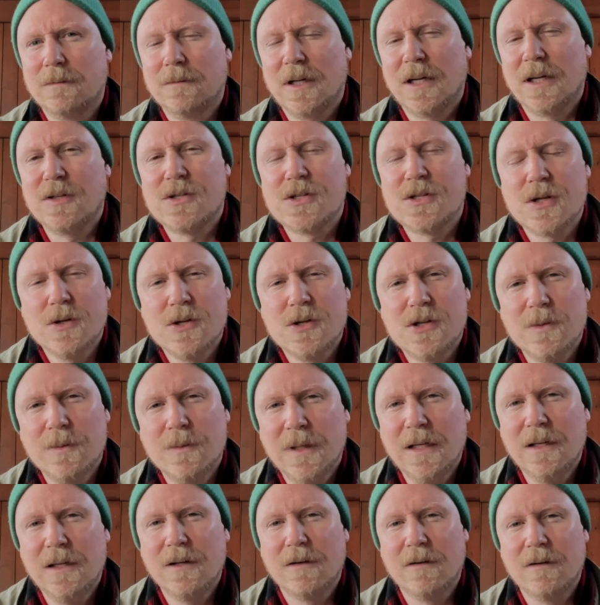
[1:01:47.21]
Like social
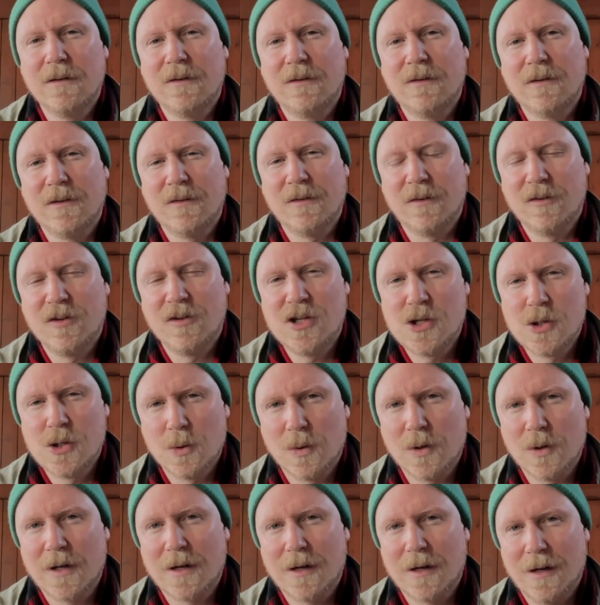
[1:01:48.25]
media is, is a
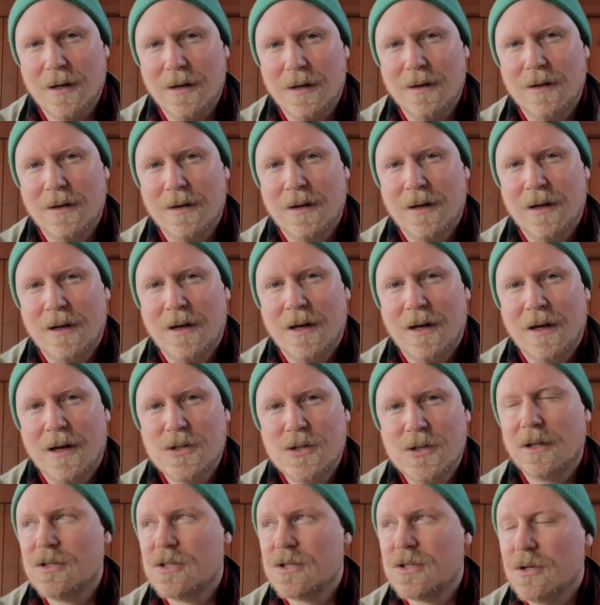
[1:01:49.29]
shortcut.
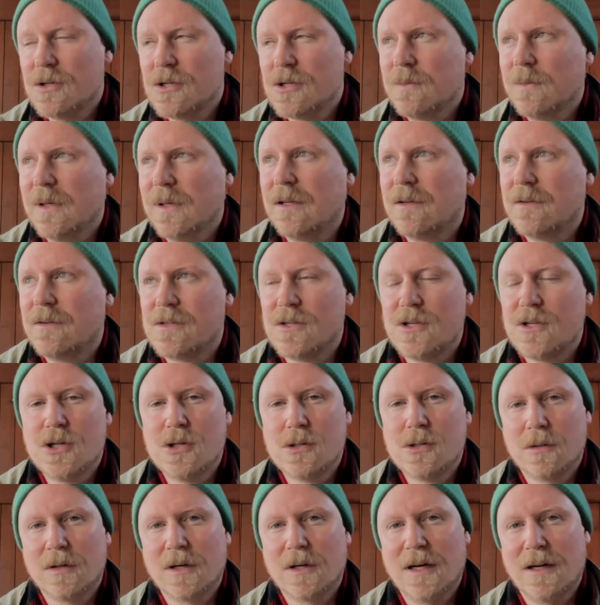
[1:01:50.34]
Social media is a
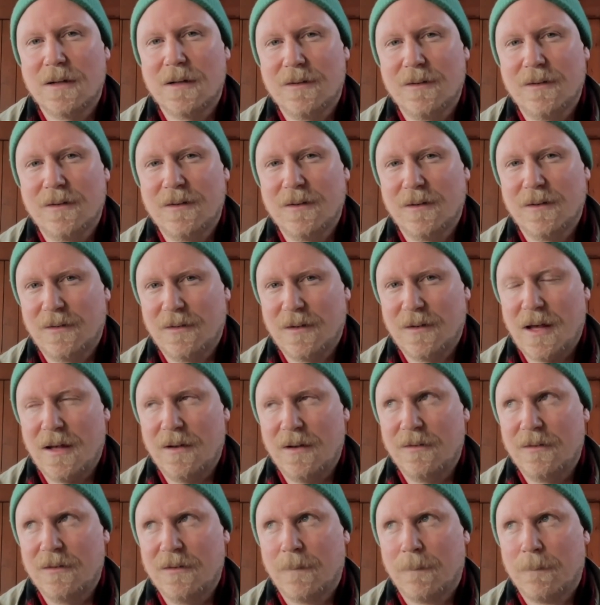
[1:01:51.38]
shortcut to
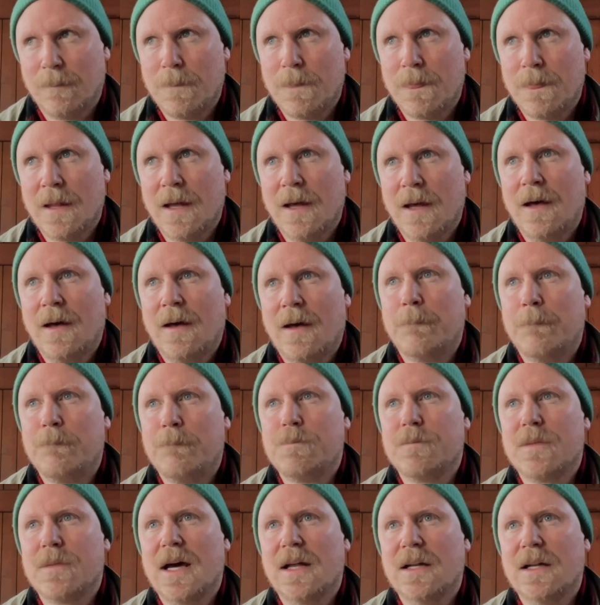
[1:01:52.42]
success.
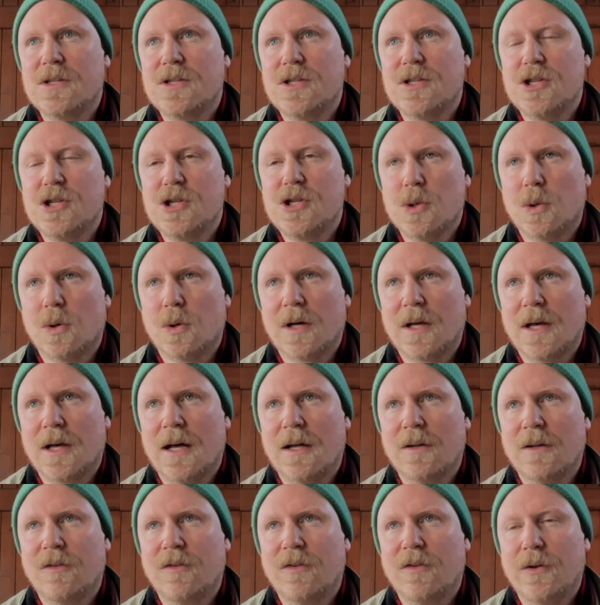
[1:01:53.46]
And it's a
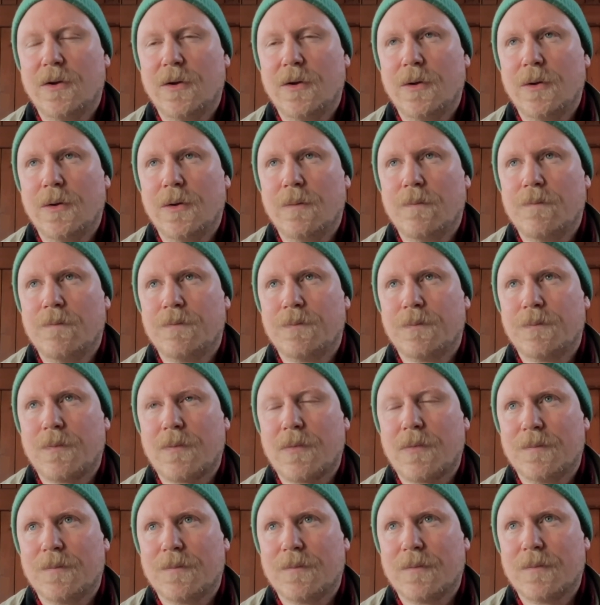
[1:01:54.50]
shortcut to
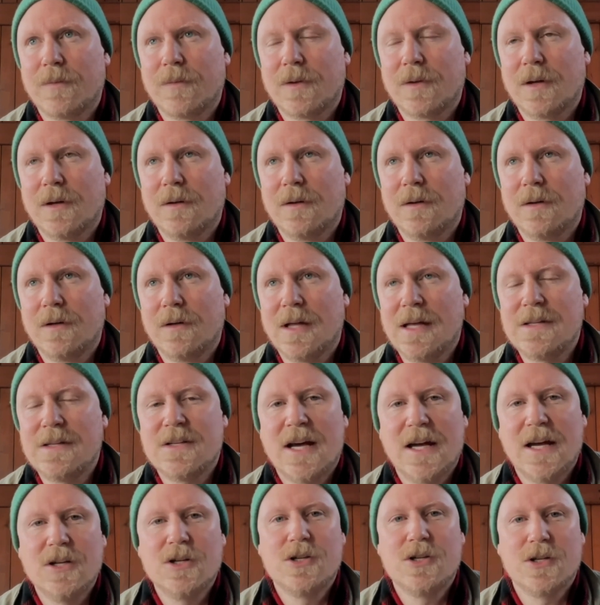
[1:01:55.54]

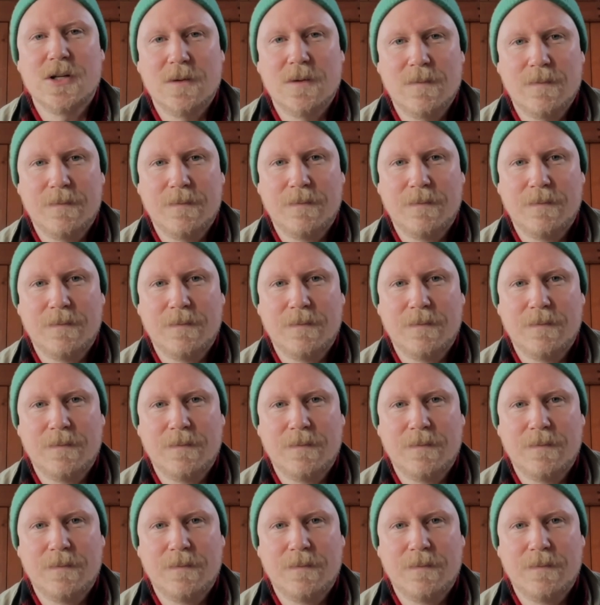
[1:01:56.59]
attention.